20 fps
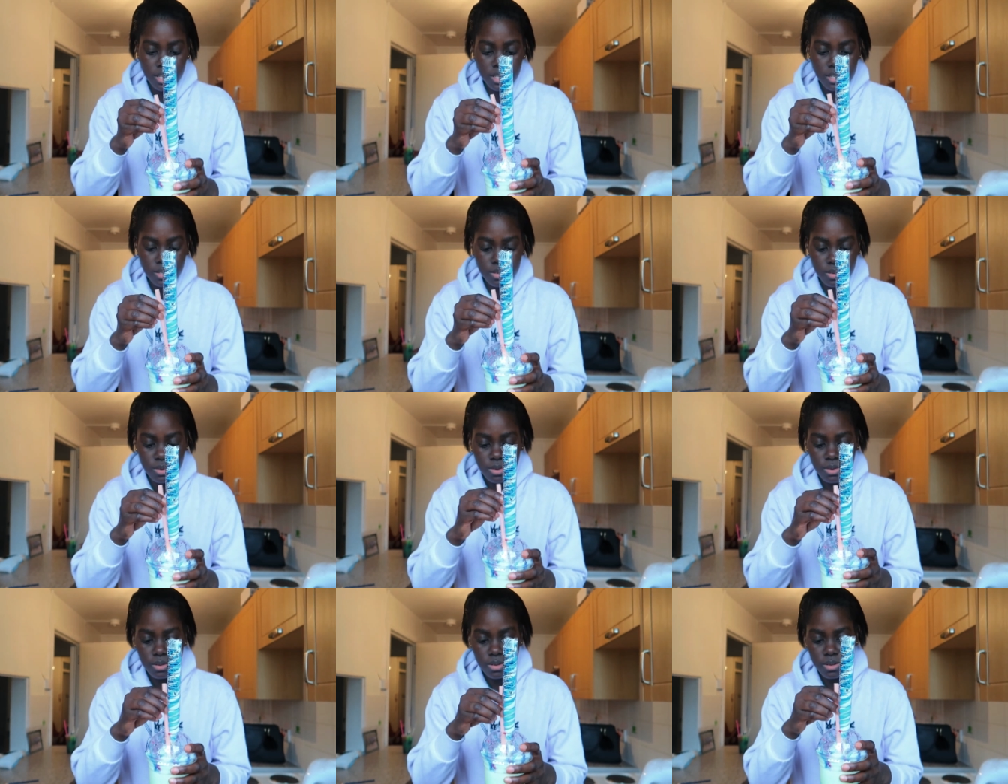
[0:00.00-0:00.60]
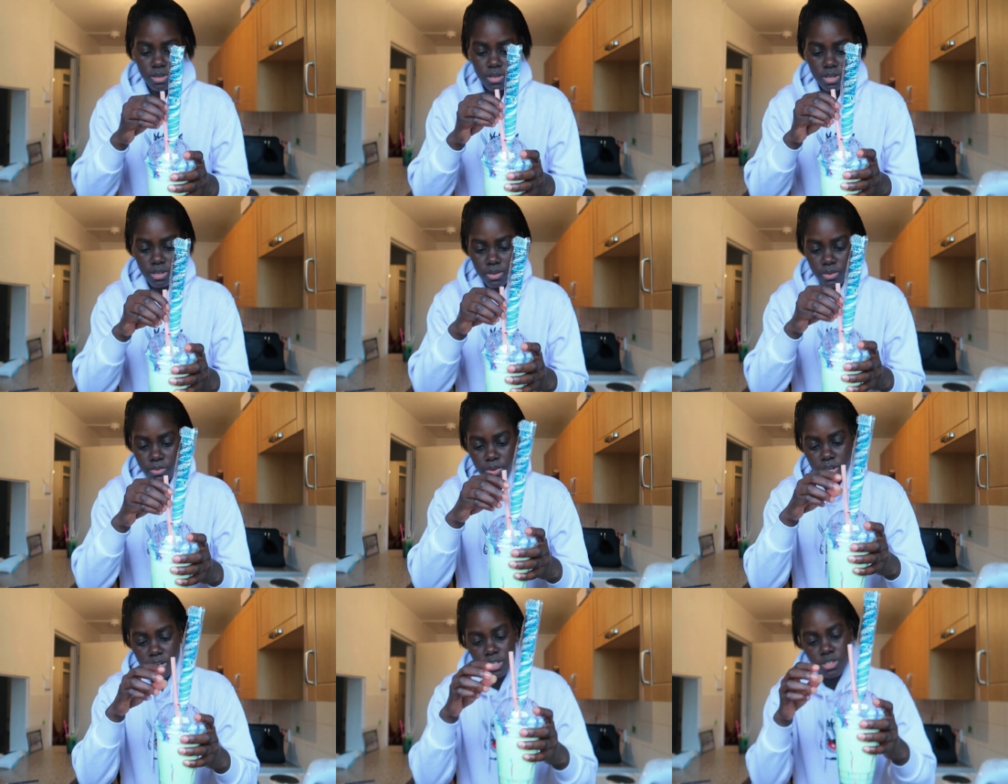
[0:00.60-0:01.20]
So
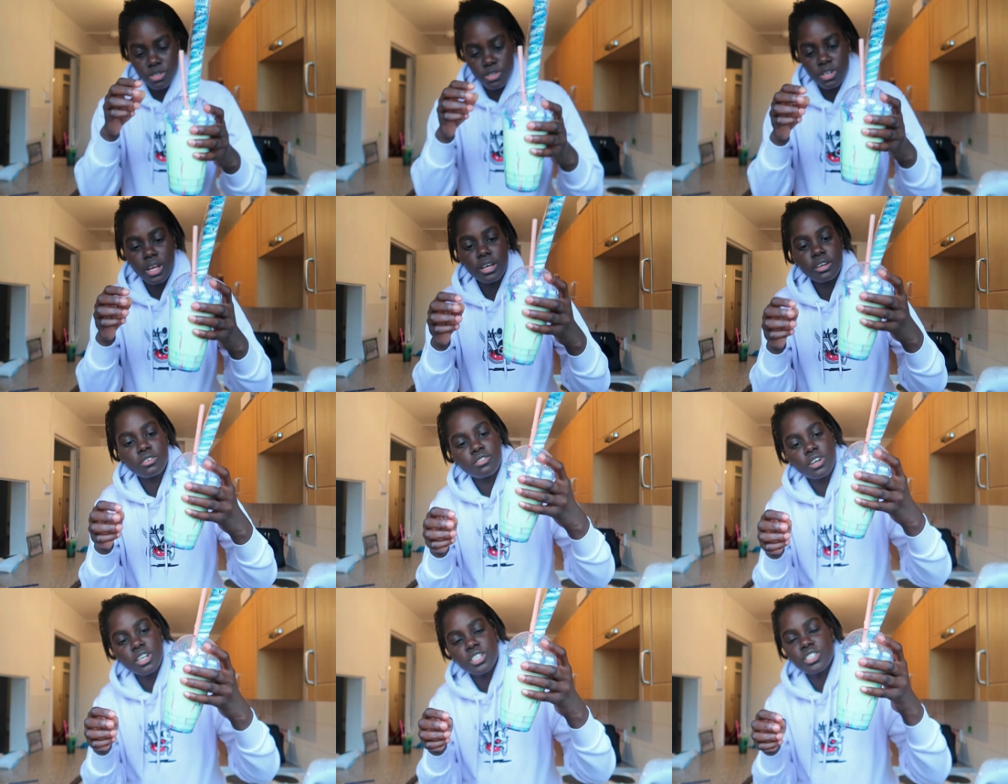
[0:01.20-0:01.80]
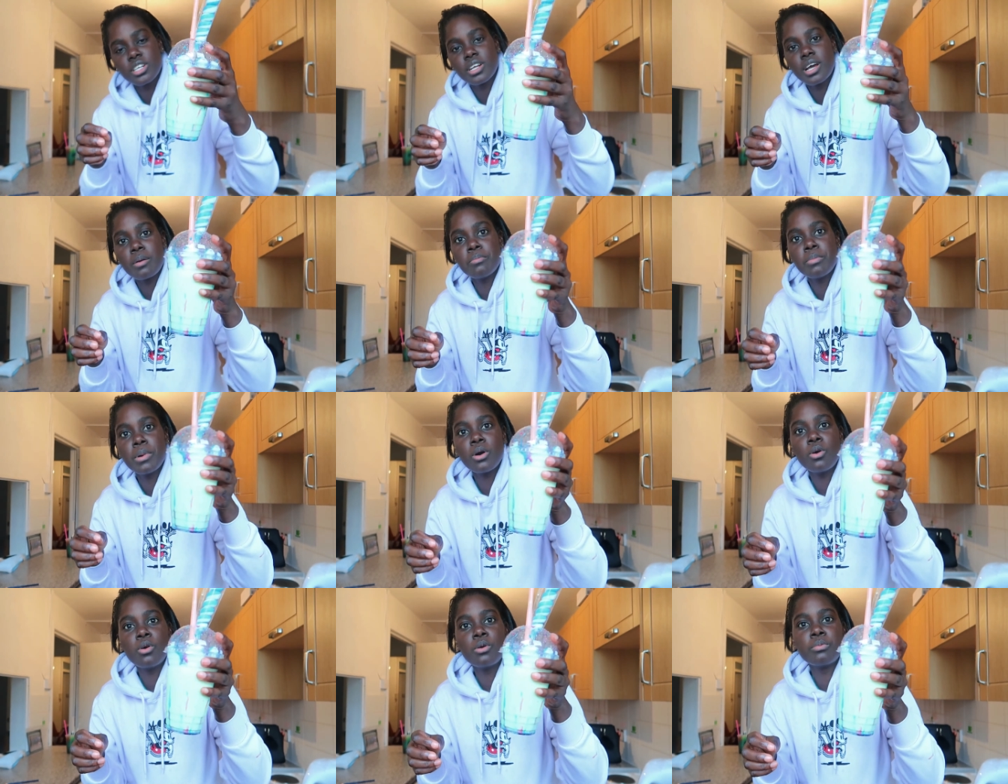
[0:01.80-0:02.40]
we had to like rush and
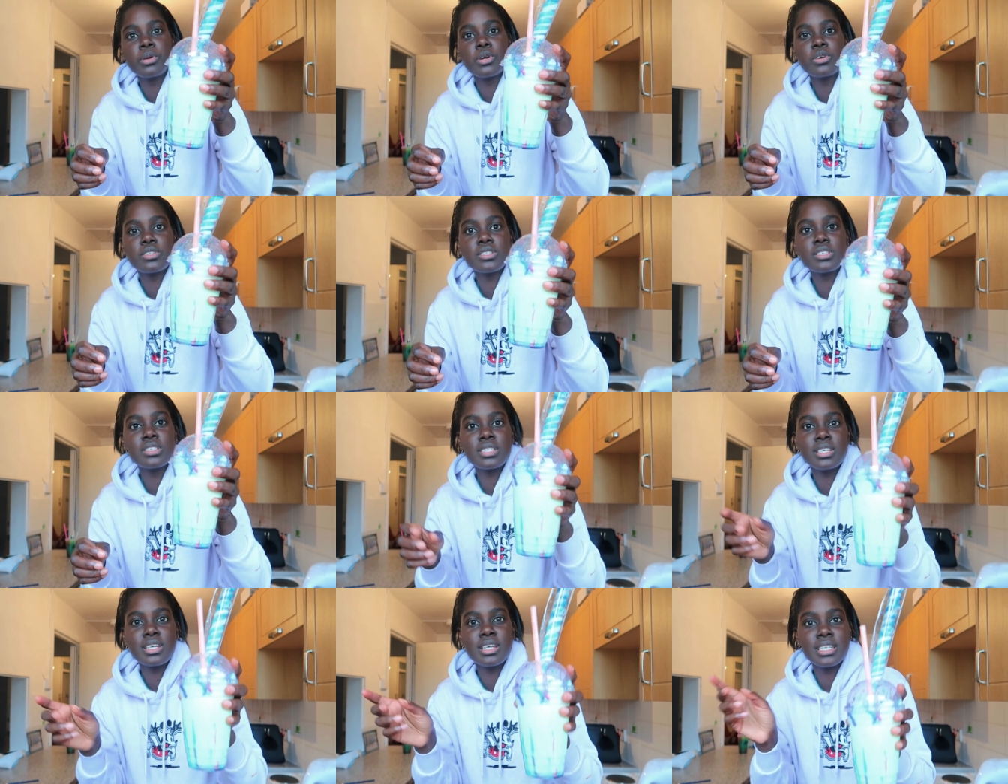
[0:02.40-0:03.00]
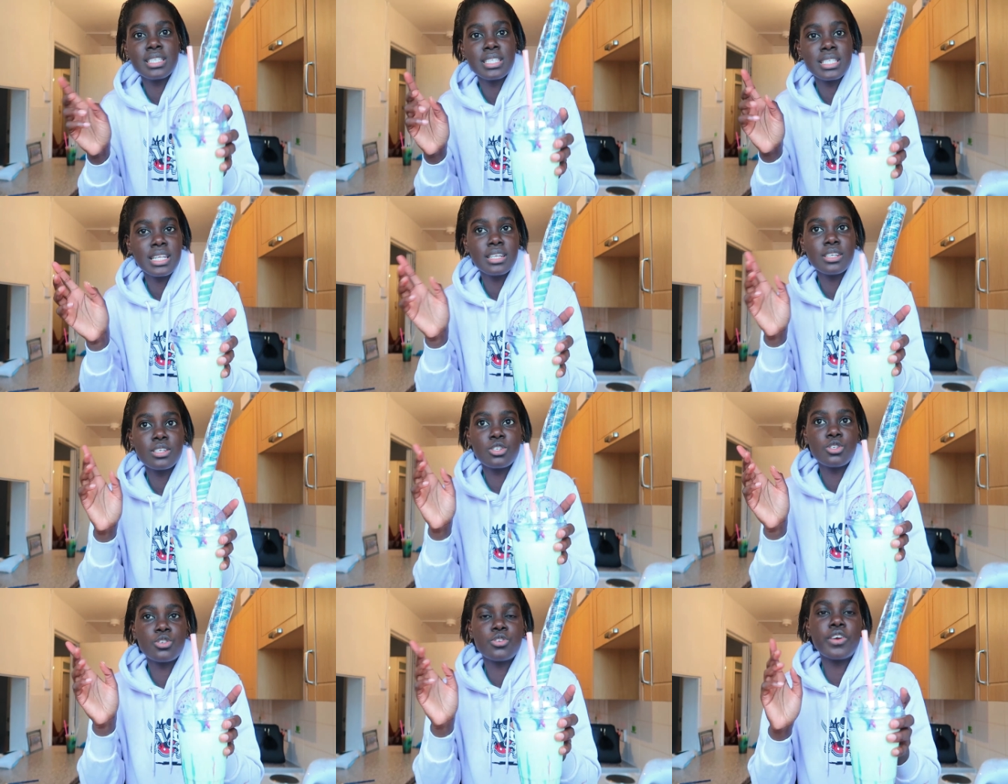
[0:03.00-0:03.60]
come back home because it
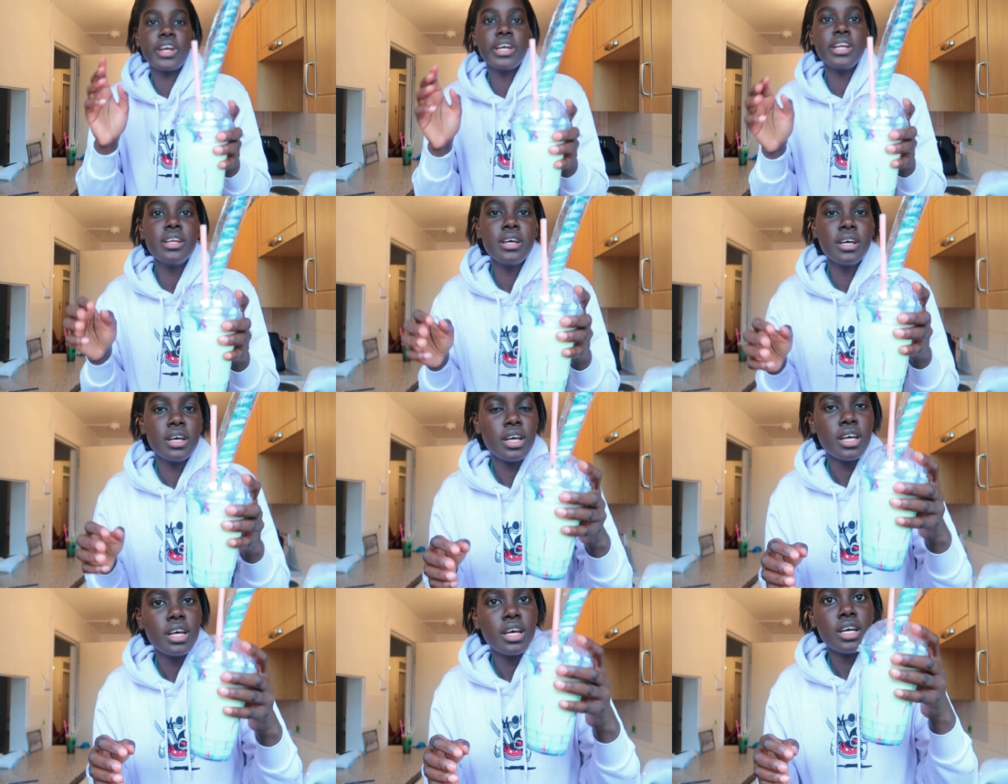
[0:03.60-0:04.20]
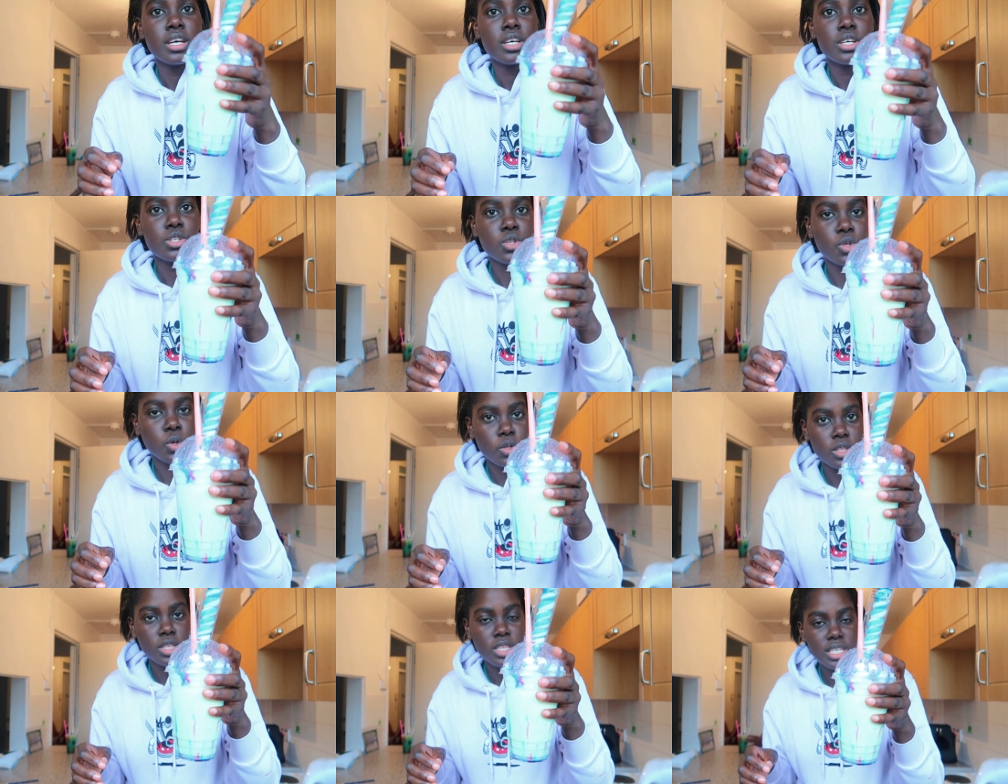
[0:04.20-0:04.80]
started to rain.
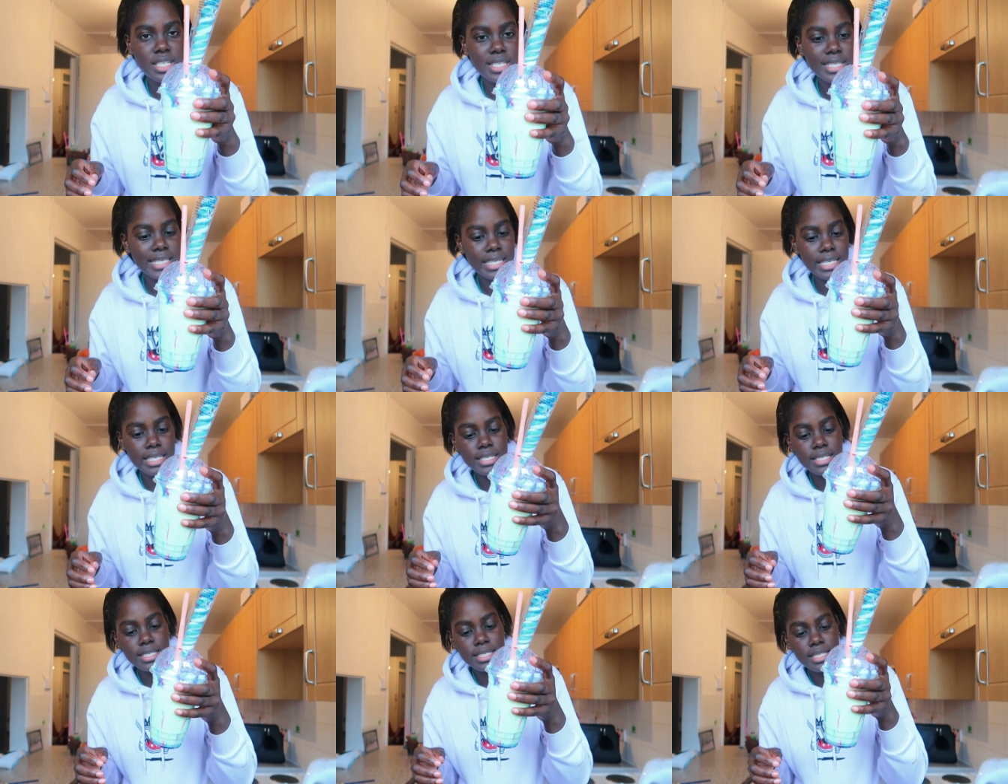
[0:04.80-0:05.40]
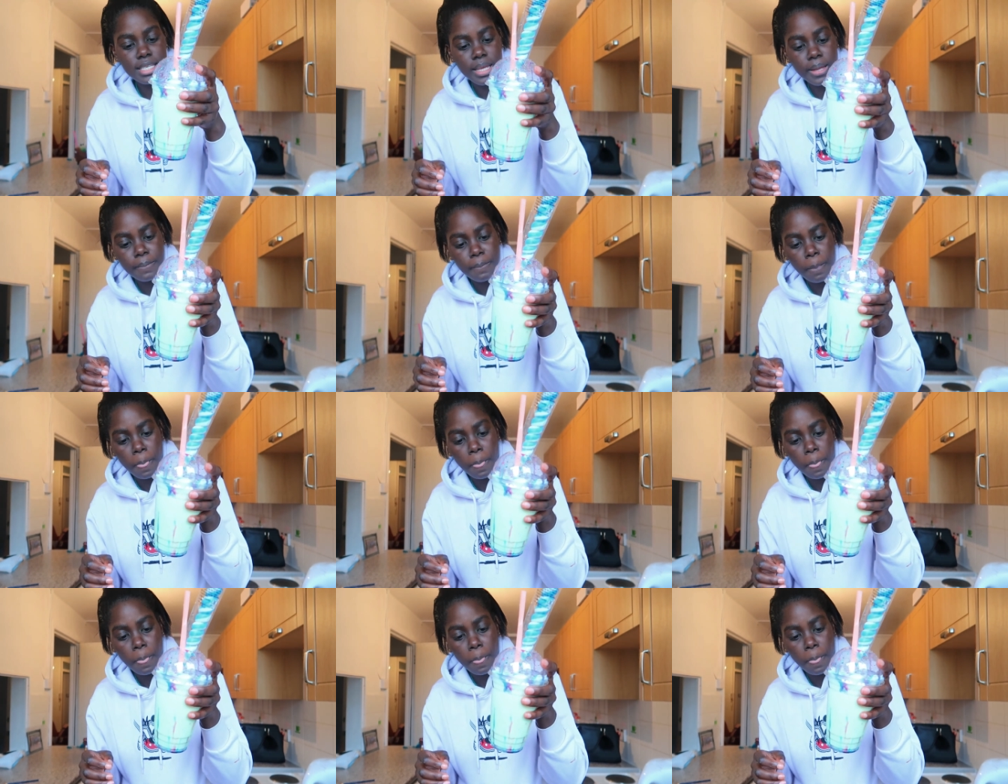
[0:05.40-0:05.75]
So this is...